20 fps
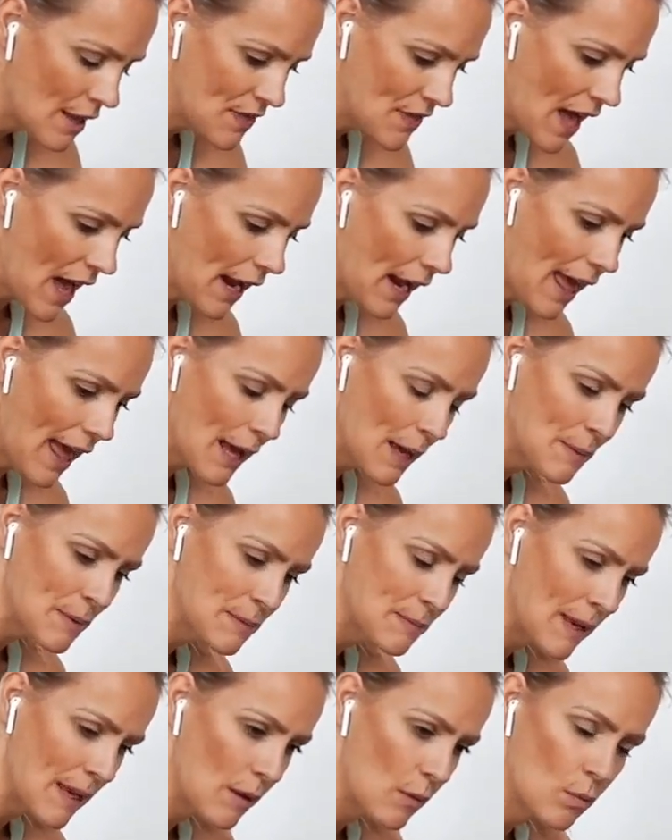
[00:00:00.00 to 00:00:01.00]
That
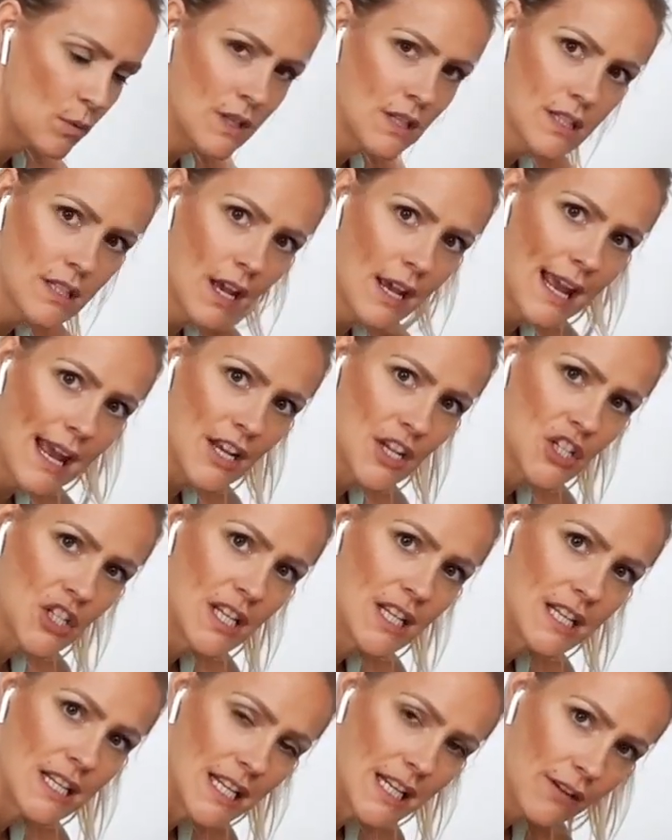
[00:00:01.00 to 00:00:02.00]
helps me, once I
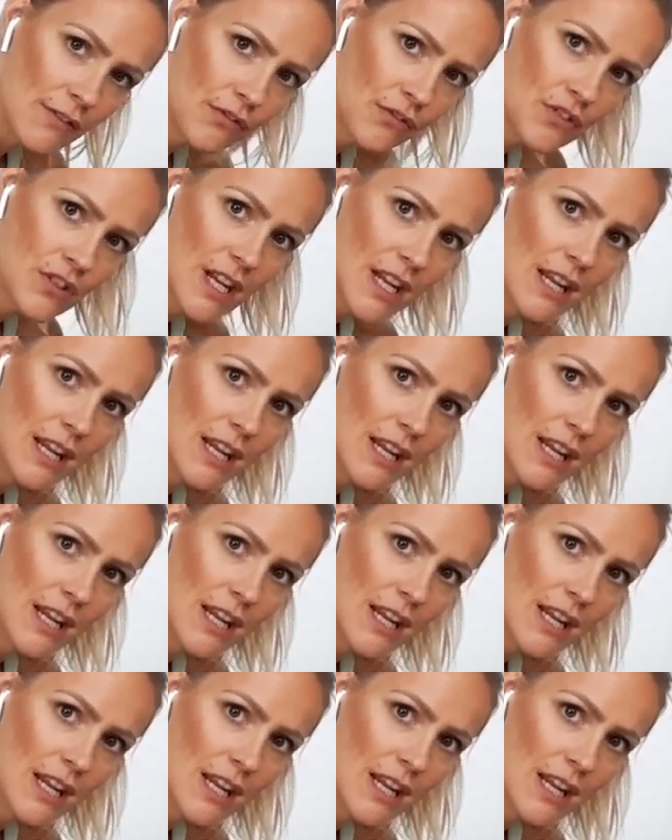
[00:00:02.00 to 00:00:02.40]
actually lift